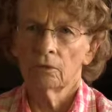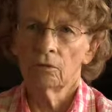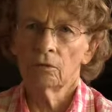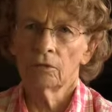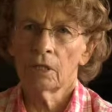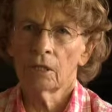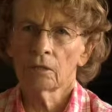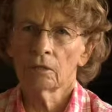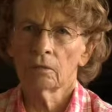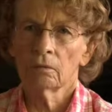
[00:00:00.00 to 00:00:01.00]

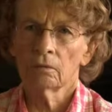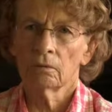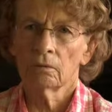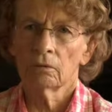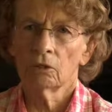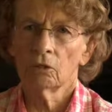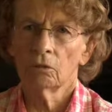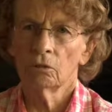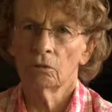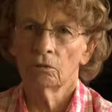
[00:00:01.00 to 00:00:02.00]
2000. Oh,
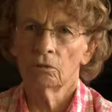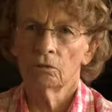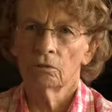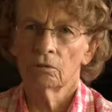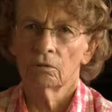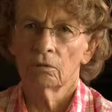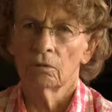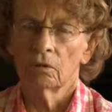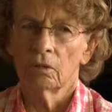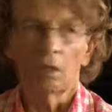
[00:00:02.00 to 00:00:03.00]
2002. Two.
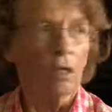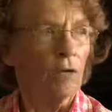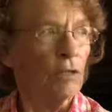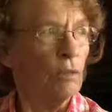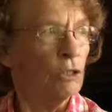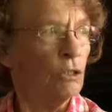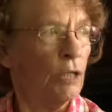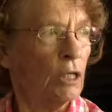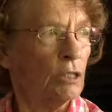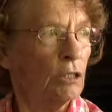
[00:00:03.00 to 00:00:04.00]
Okay. I think it was
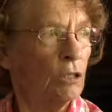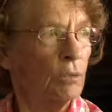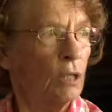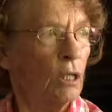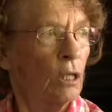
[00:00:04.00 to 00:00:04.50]
2002.